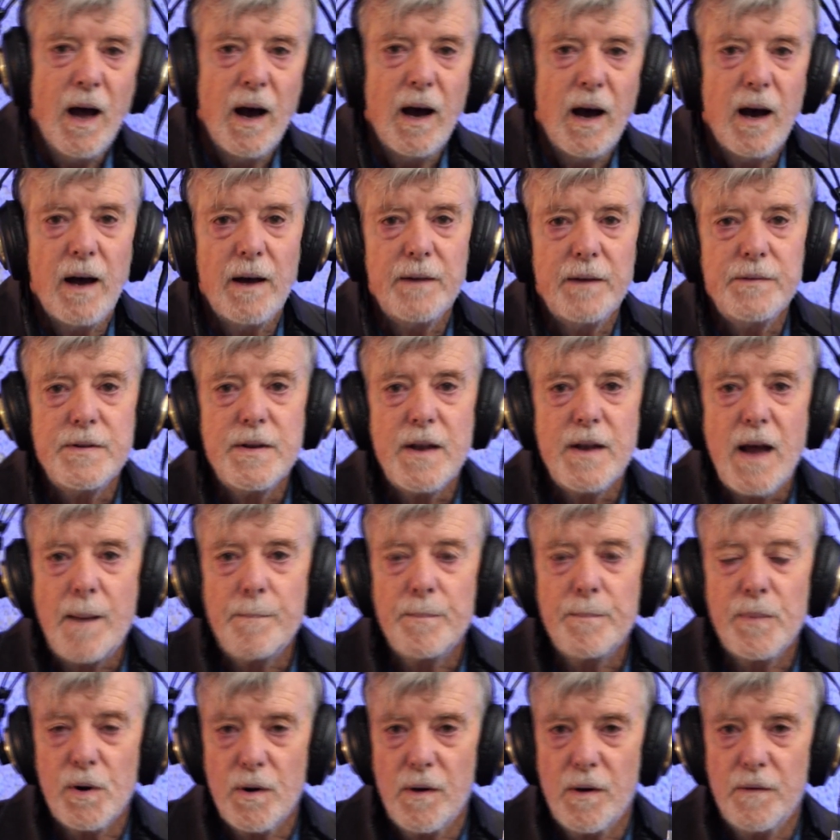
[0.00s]
a
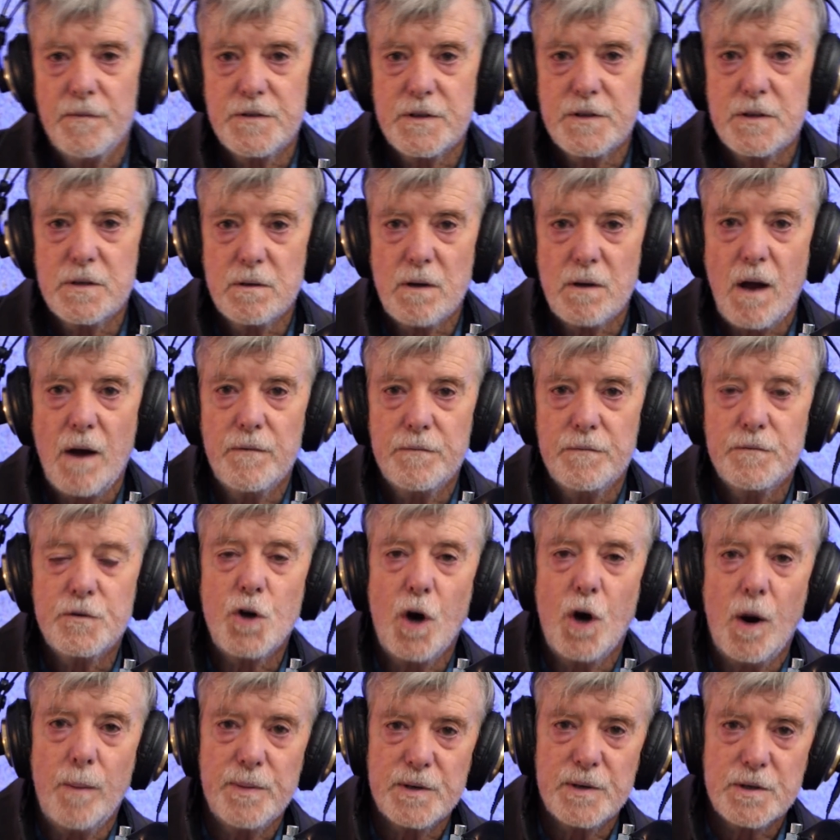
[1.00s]
number of
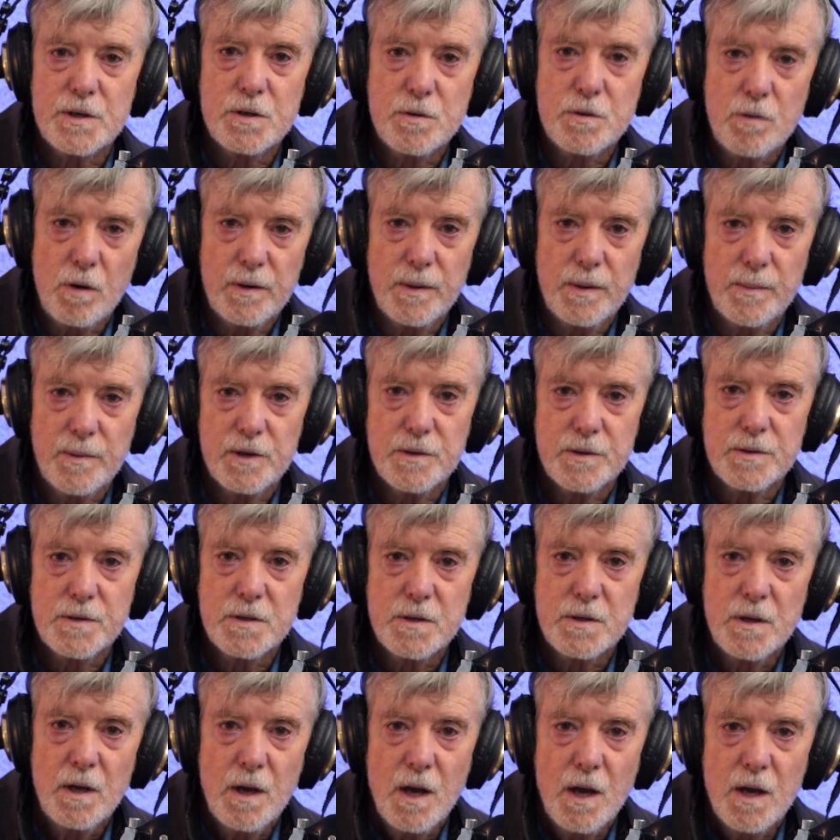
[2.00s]
top
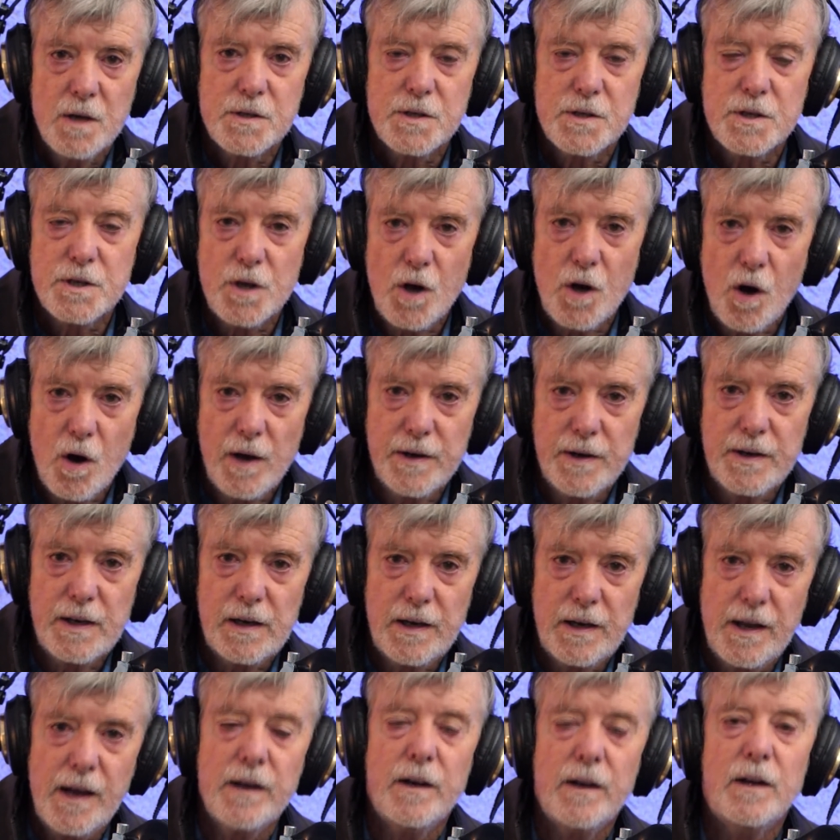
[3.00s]
astronomers signed
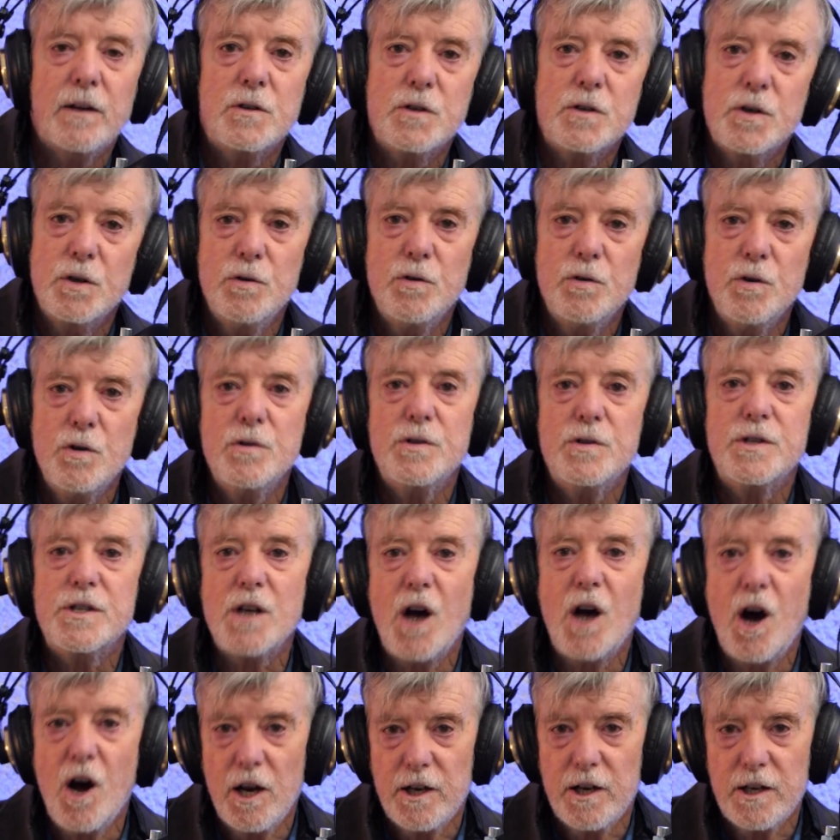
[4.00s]
a letter to New
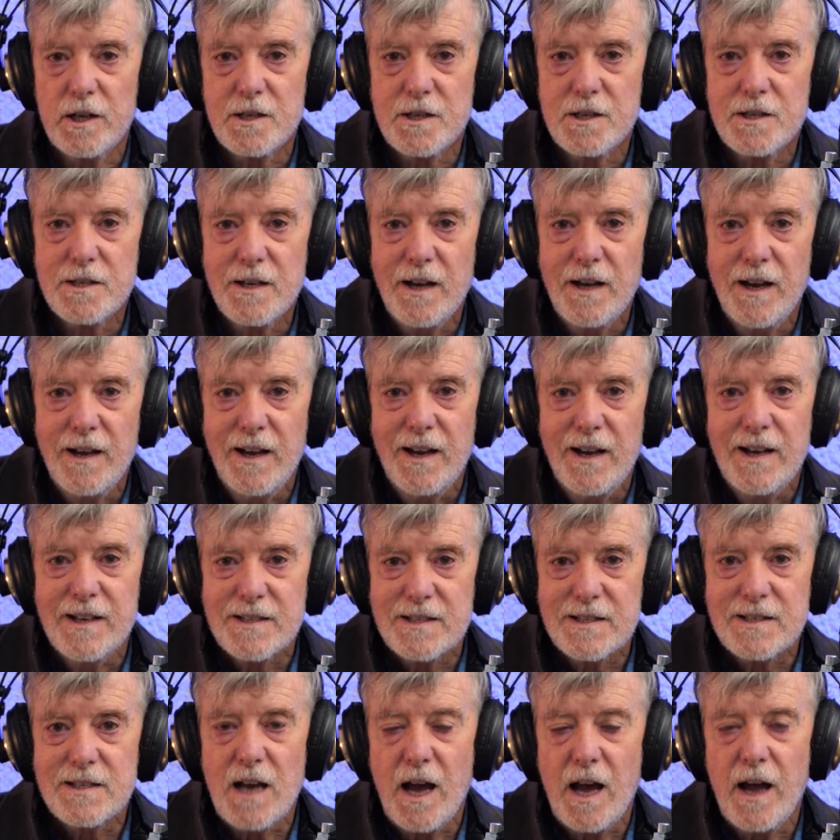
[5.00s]
Scientist
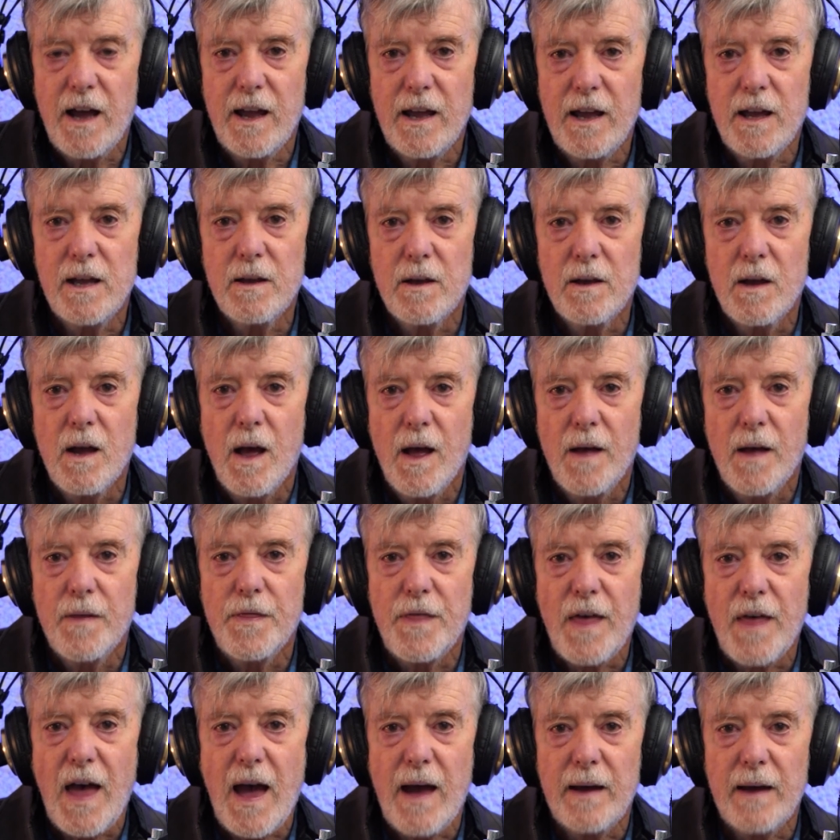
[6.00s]
saying
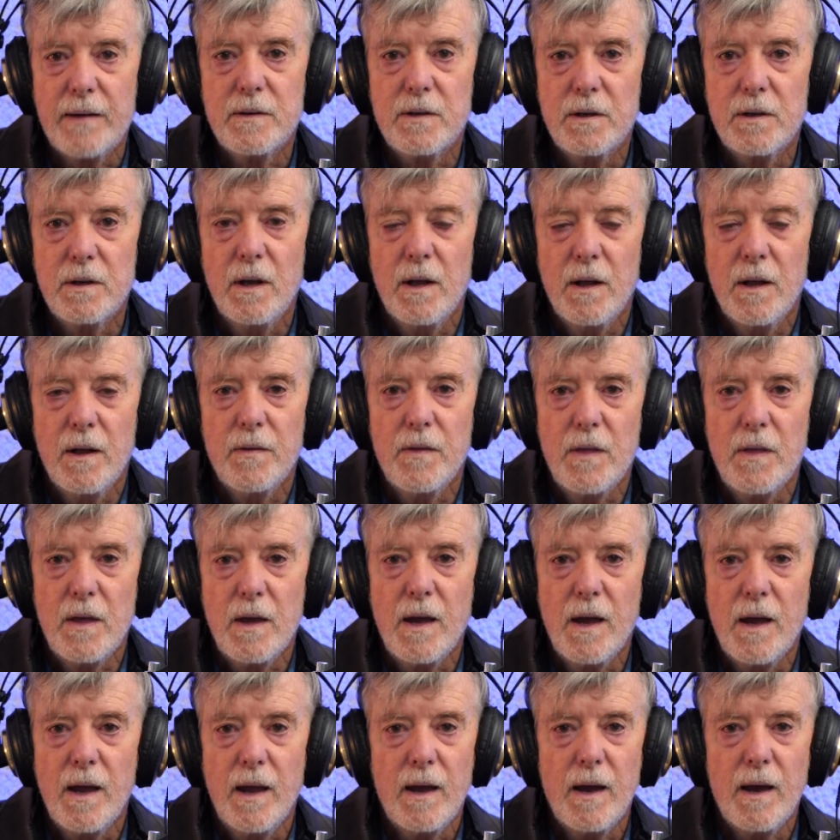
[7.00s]
that
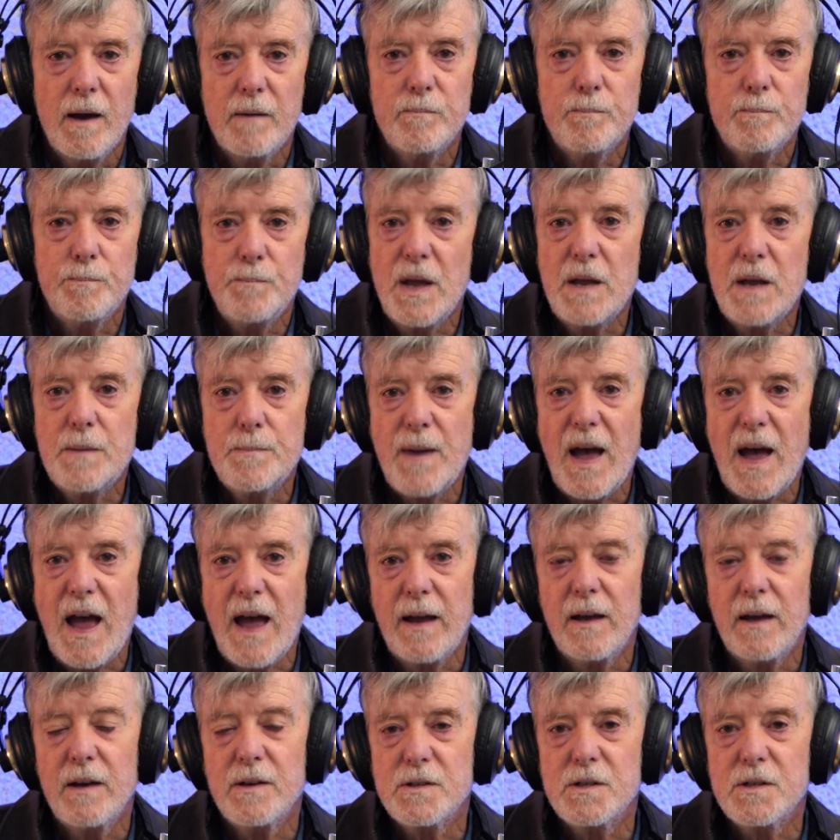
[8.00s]
the Big
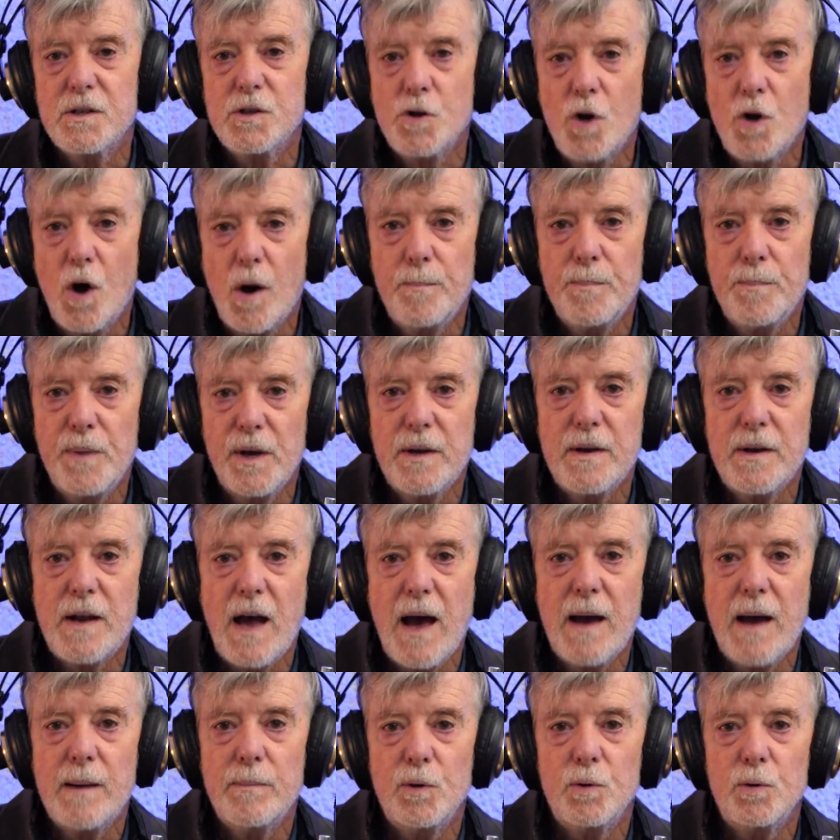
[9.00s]
Bang has not been
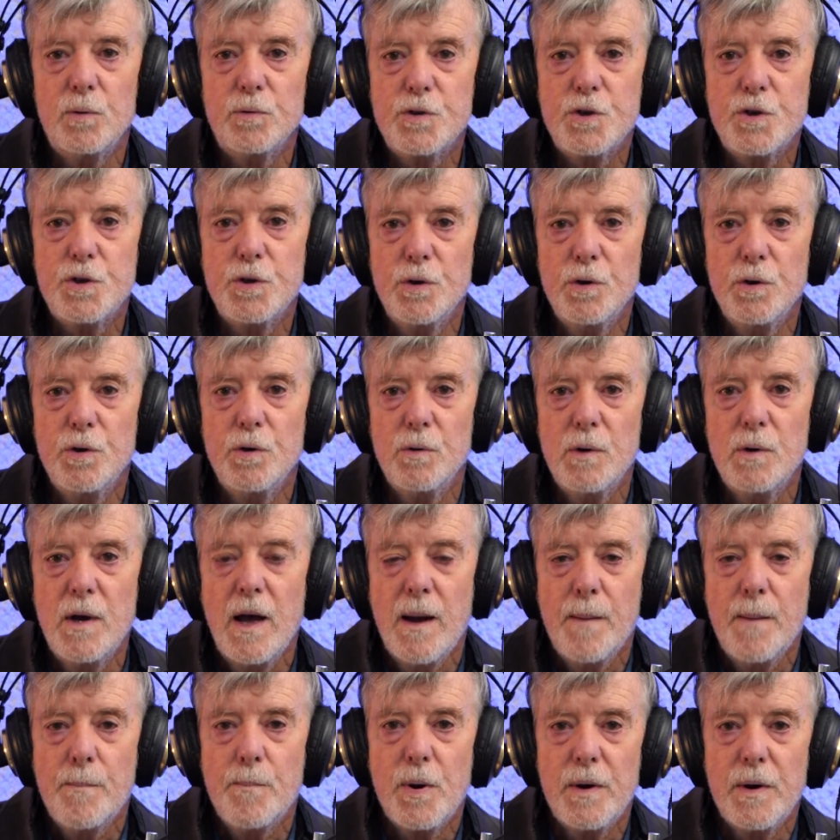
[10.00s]
able to
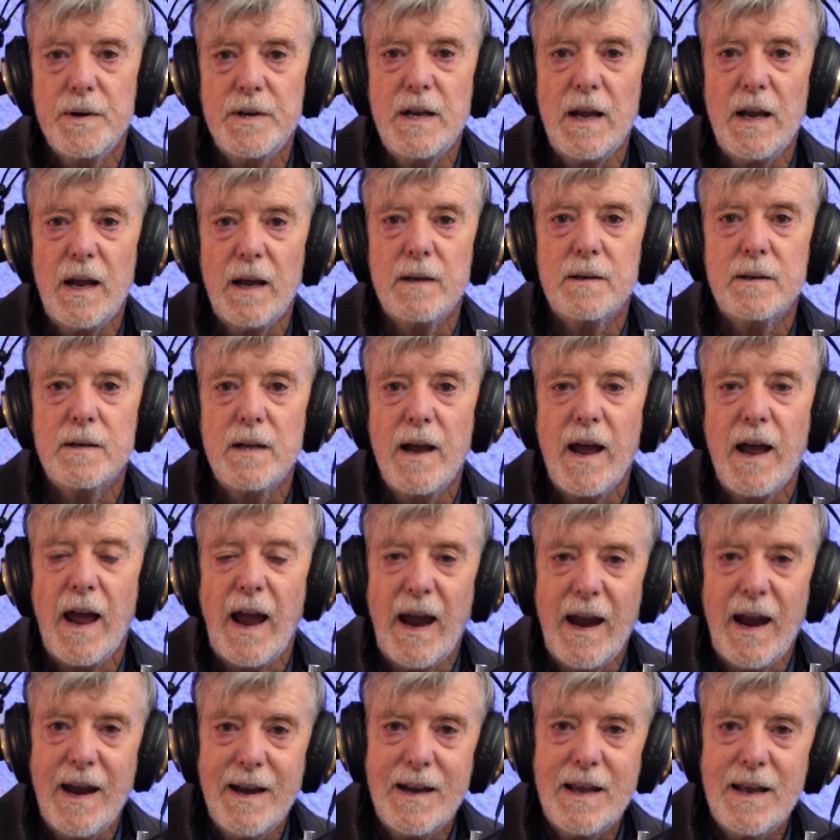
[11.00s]
predict
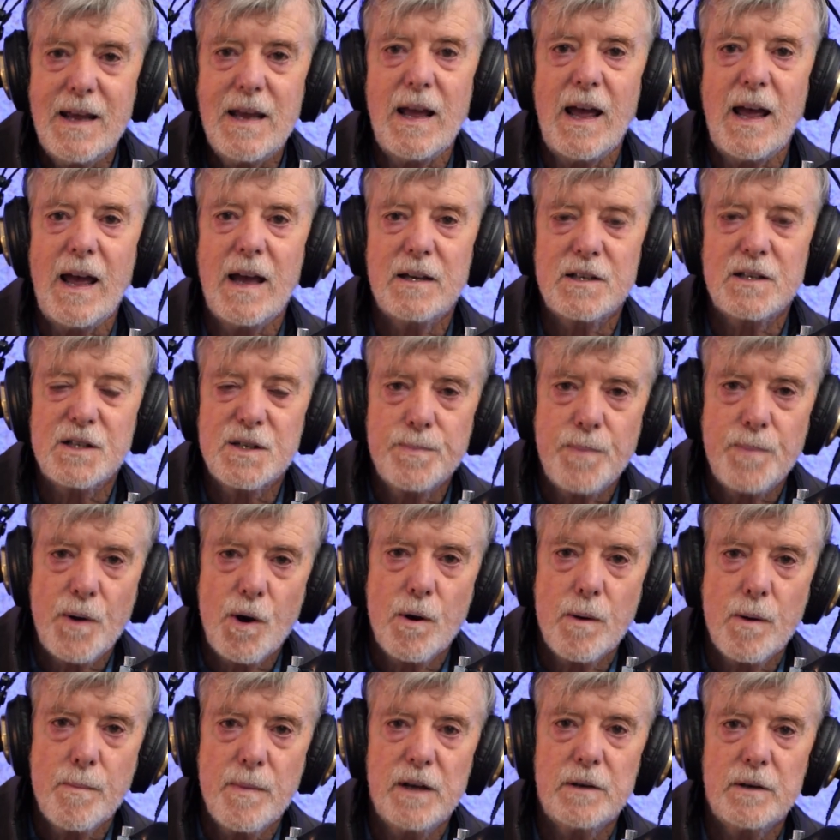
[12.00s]
any
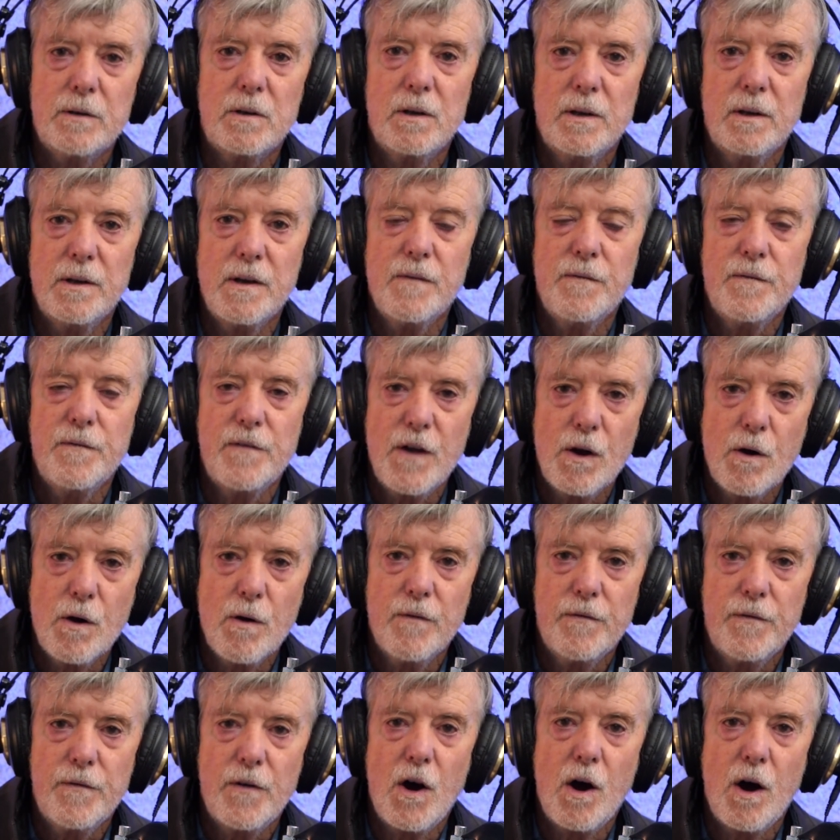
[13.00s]
experimentally
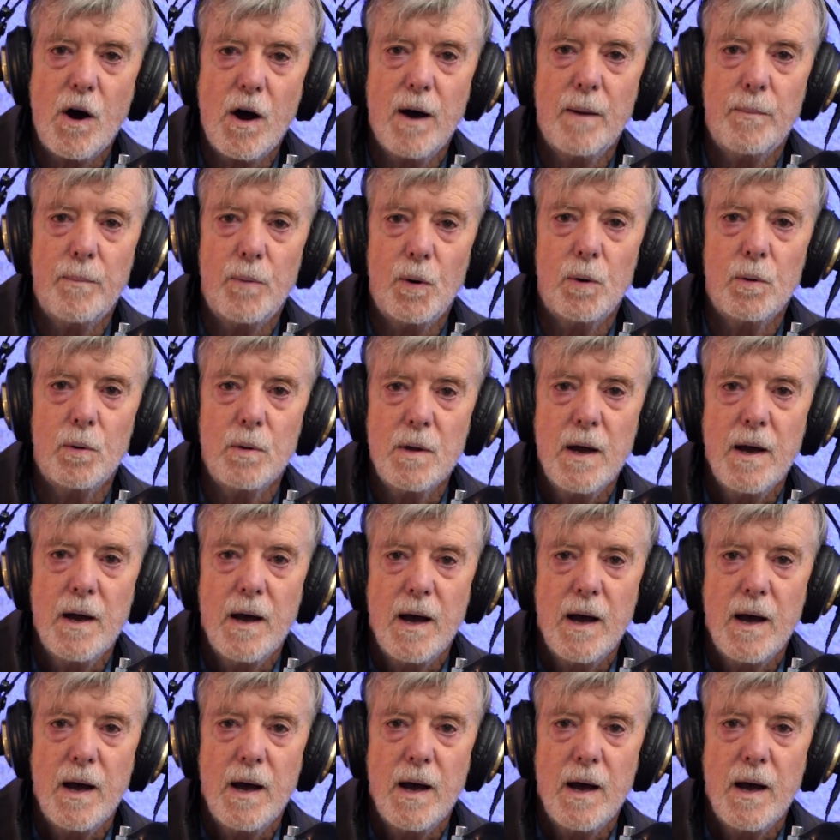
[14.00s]
verifiable